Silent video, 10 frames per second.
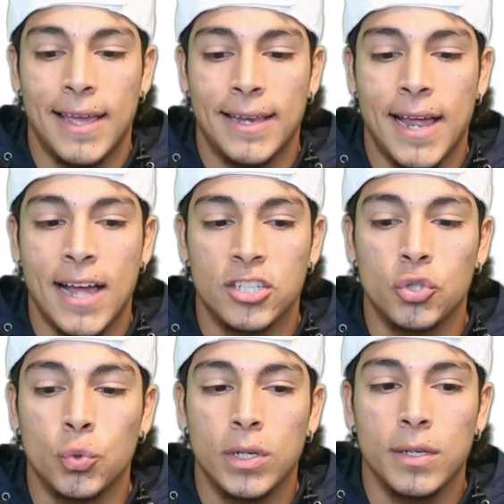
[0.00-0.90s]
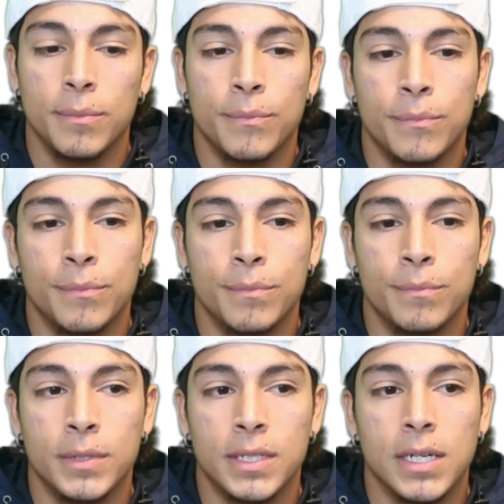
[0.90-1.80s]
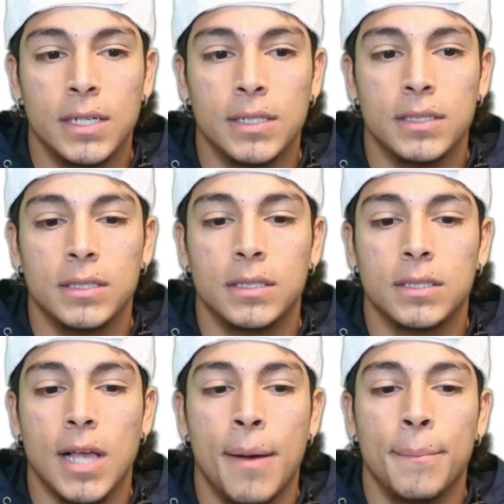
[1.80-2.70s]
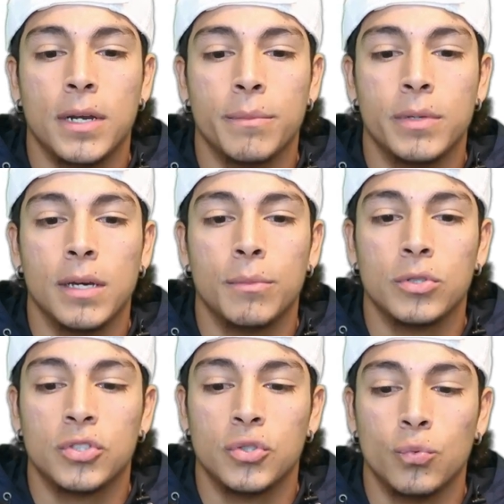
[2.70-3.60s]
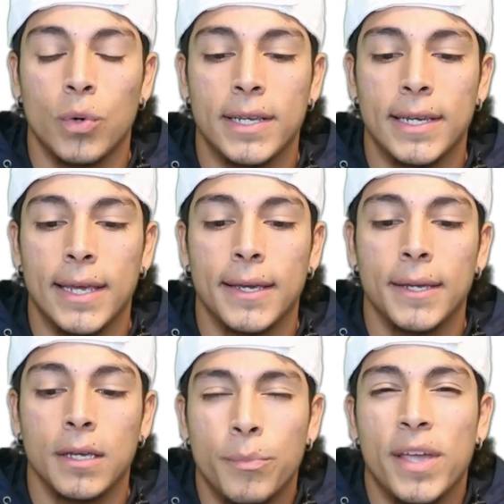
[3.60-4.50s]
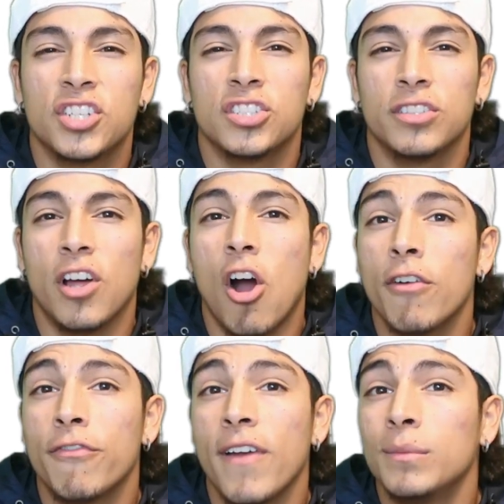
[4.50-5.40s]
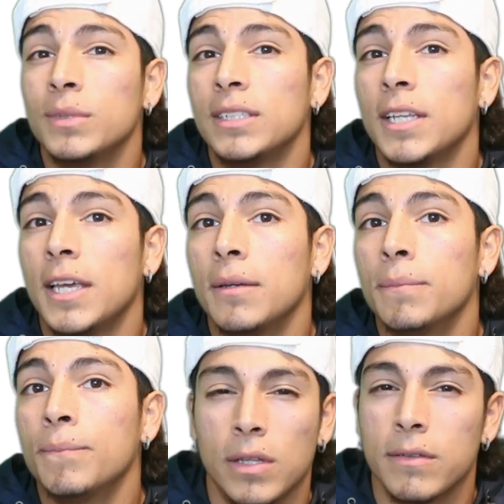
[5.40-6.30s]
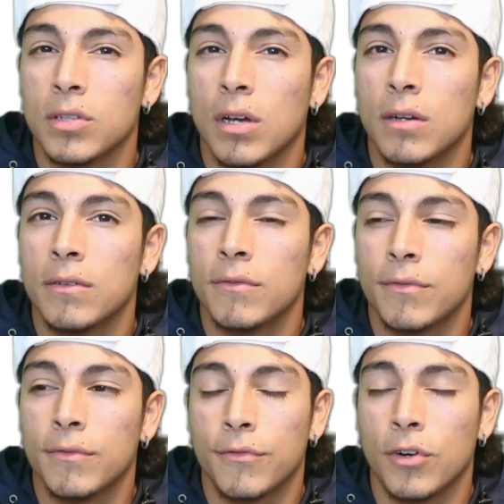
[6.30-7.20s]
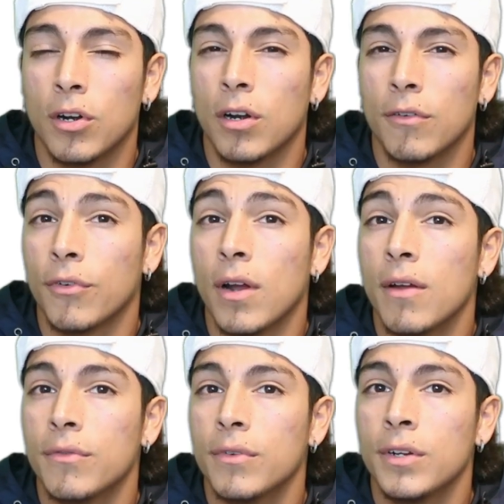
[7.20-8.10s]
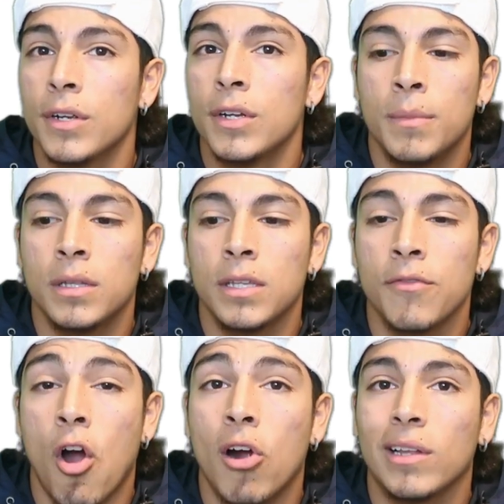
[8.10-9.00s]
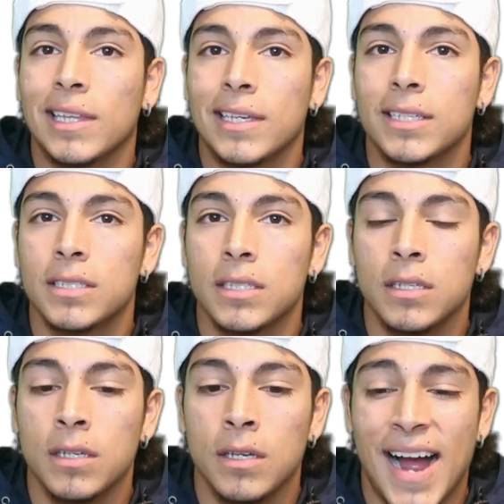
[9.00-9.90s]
And I do it because I'm gonna be able to one day make sure that our family name lives on for forever. I'm gonna leave our legacy.